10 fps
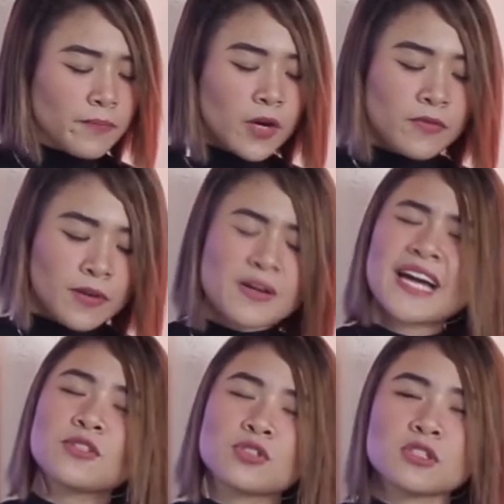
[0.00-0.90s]
of a
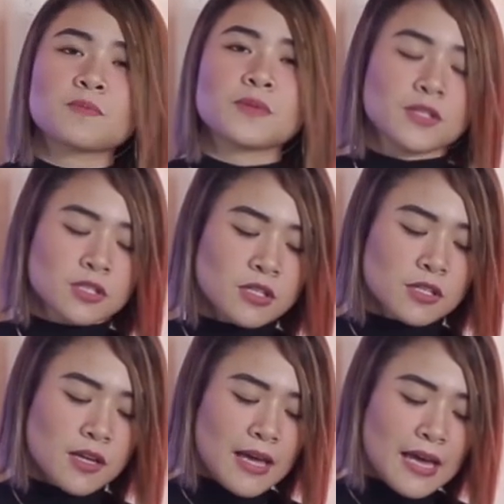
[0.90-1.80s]
righteous person
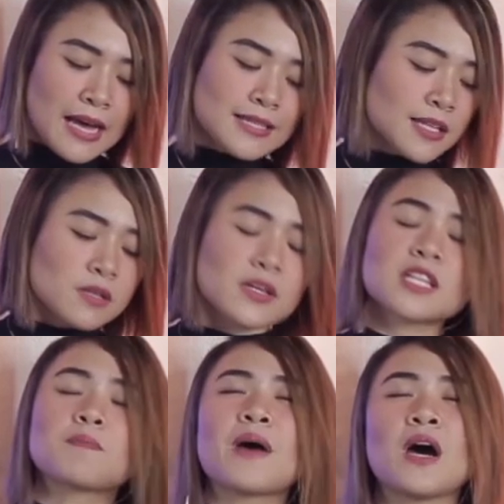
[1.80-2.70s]
has a
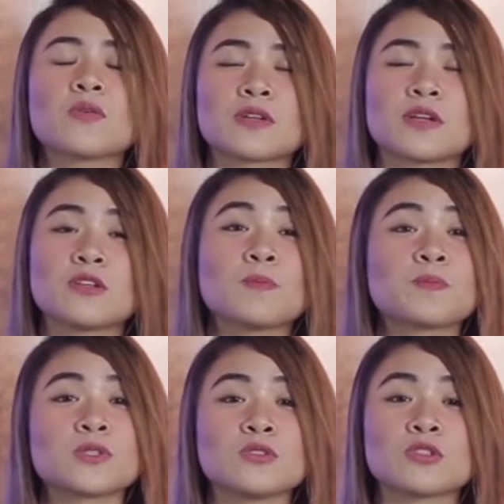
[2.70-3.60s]
great power to
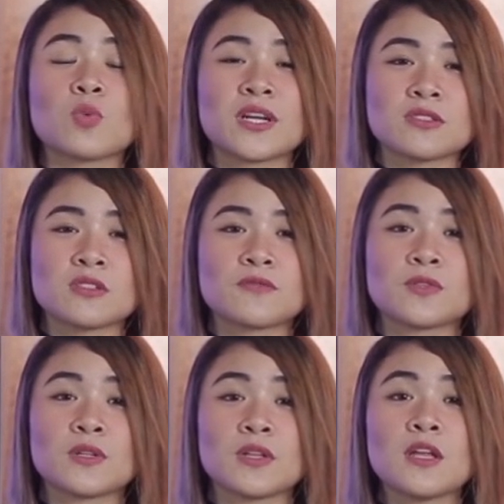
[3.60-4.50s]
produce
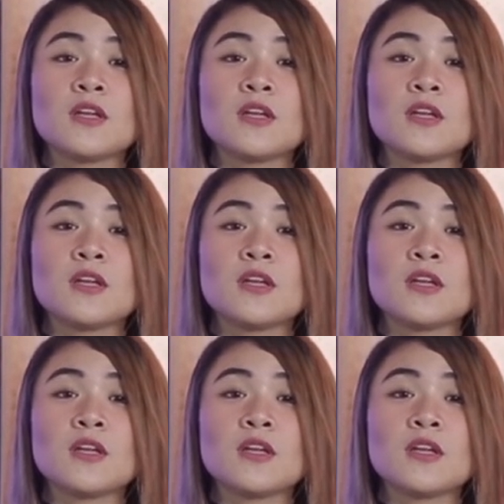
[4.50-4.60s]
wonderful